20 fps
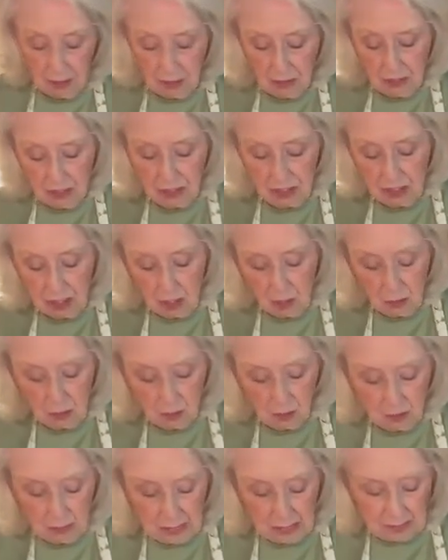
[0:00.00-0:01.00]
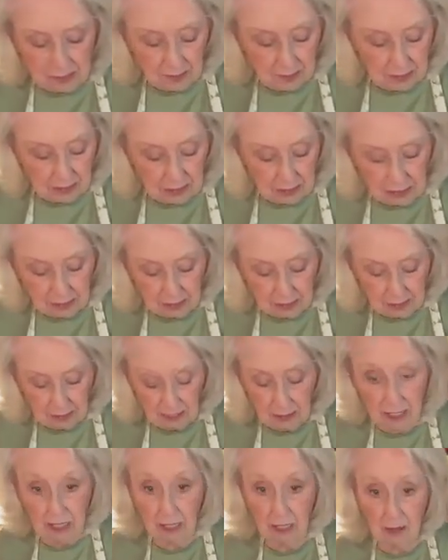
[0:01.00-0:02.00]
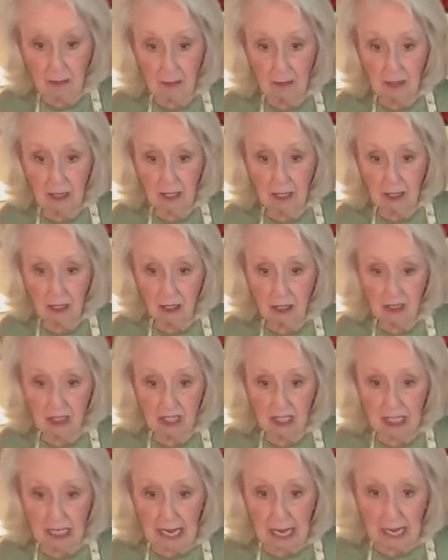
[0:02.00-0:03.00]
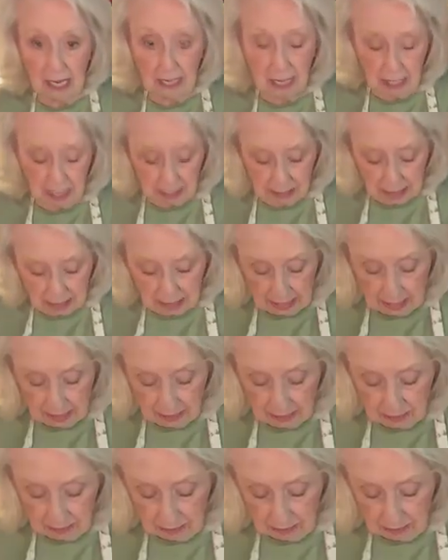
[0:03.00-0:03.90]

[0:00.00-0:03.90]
just hold them like this in a little stack like that.